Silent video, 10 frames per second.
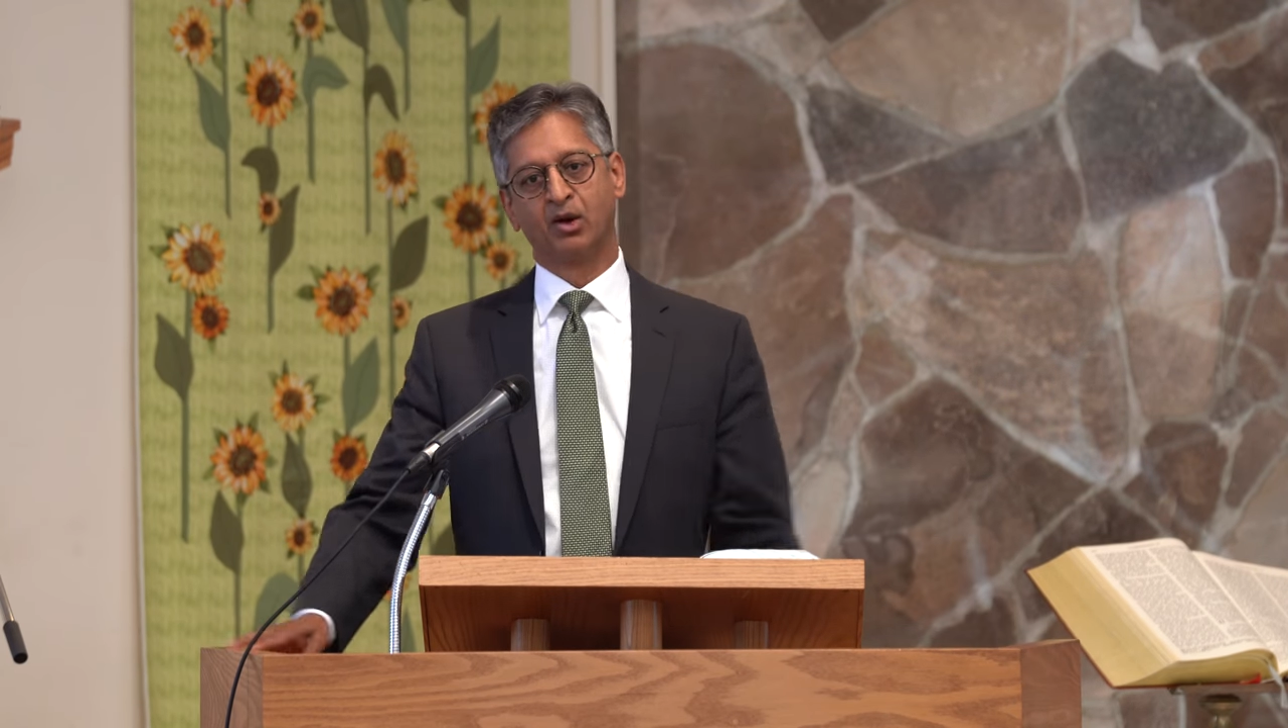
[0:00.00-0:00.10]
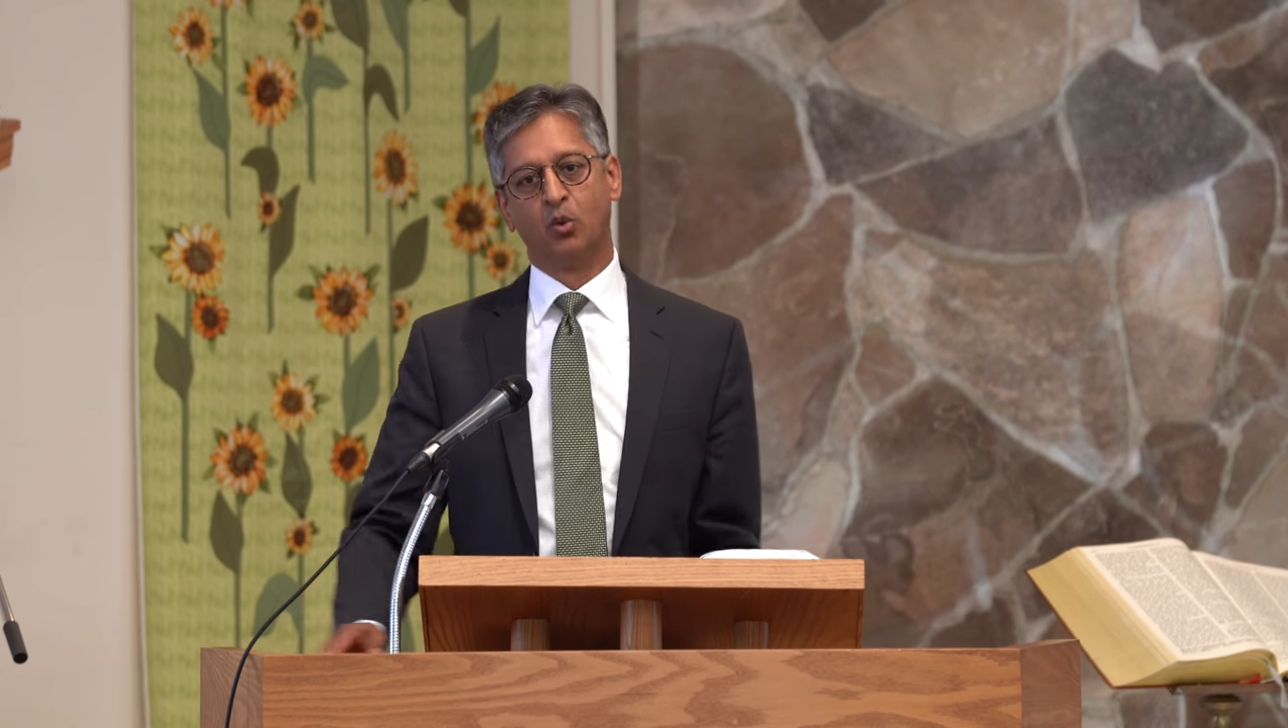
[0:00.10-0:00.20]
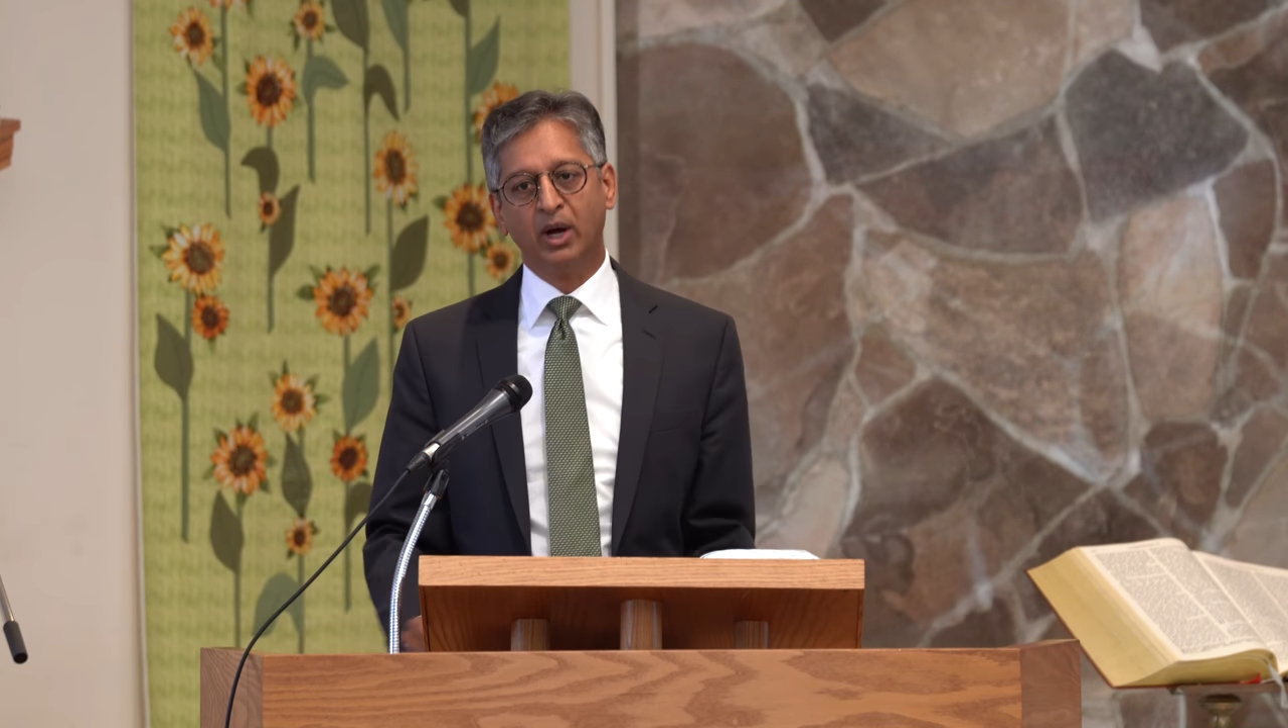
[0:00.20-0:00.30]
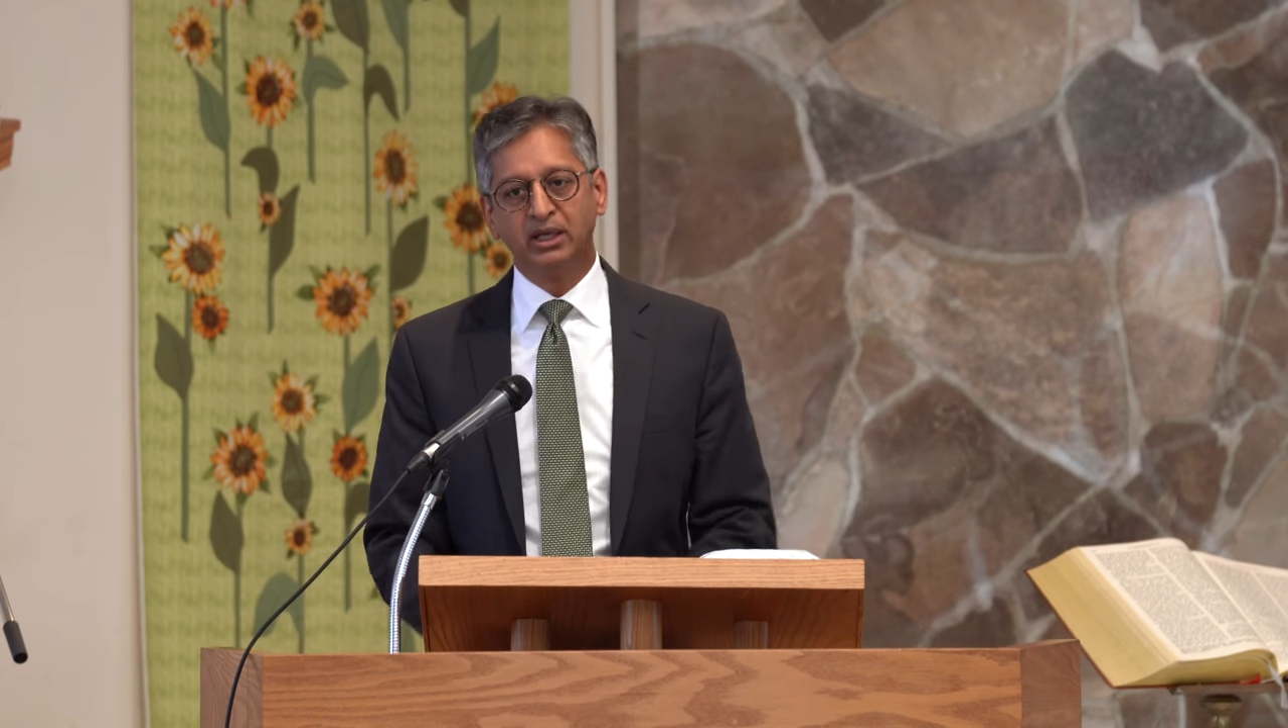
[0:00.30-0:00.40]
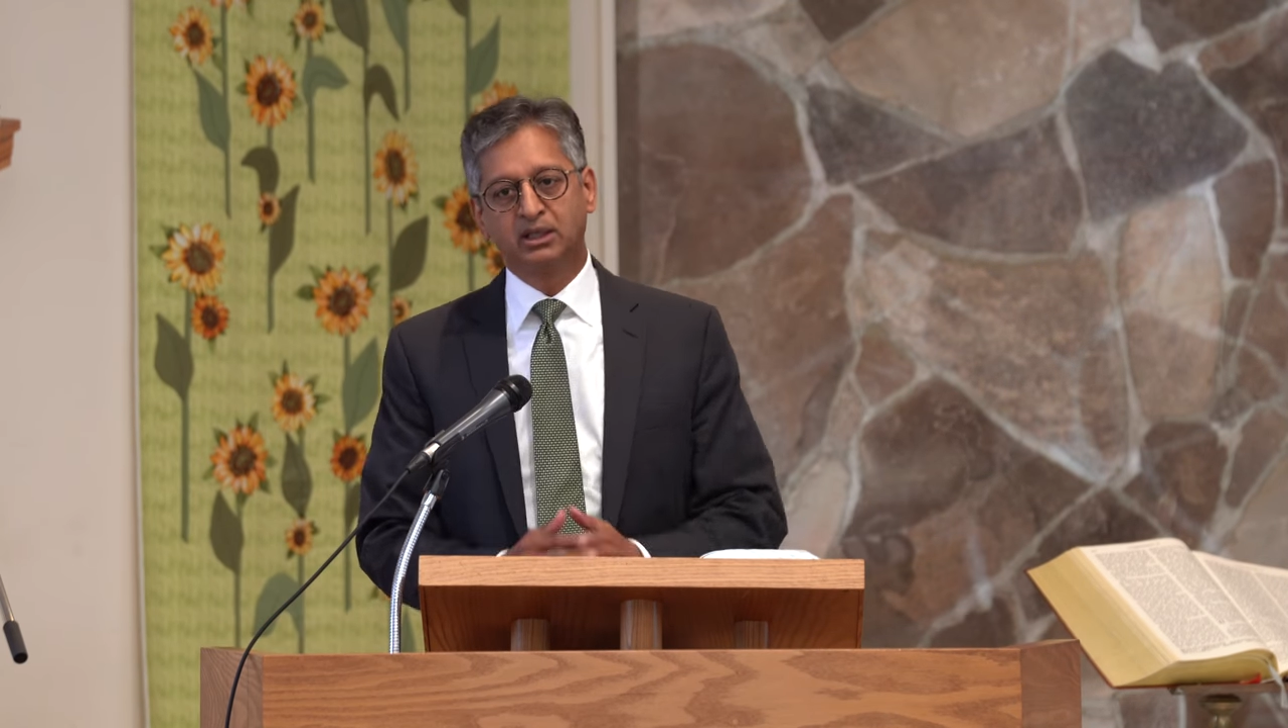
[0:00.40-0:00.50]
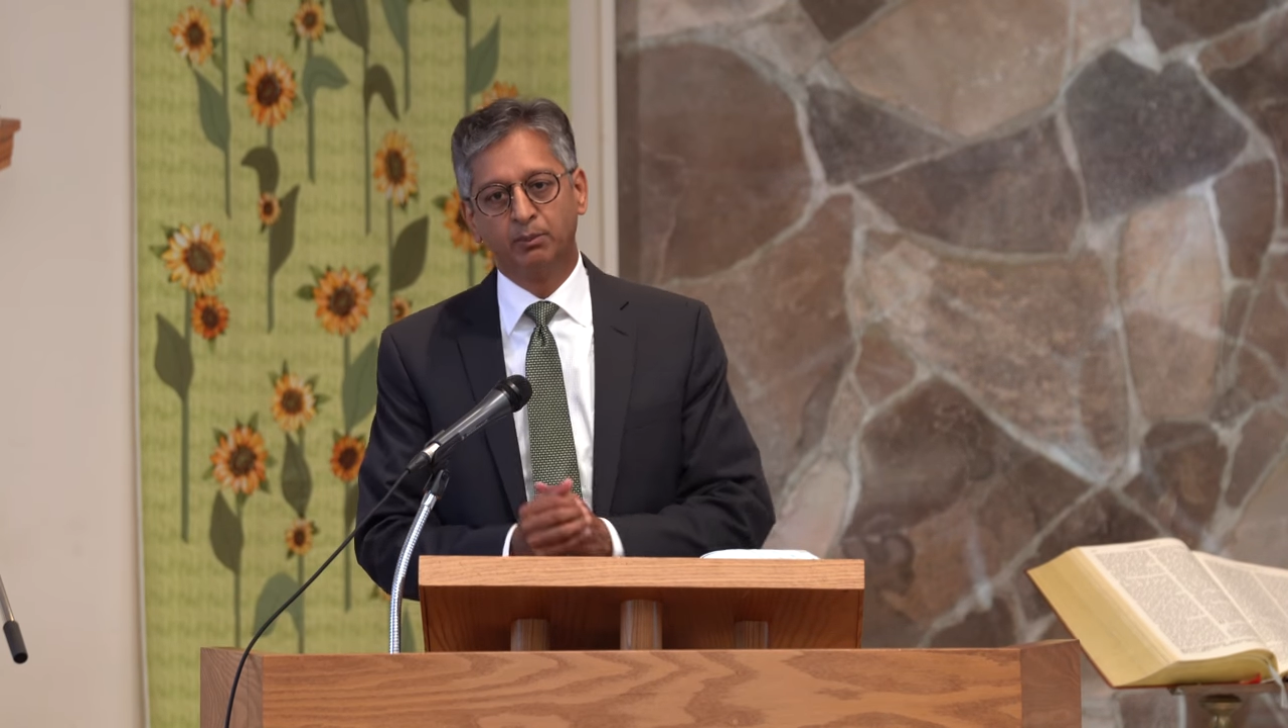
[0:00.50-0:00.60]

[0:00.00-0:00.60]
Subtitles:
One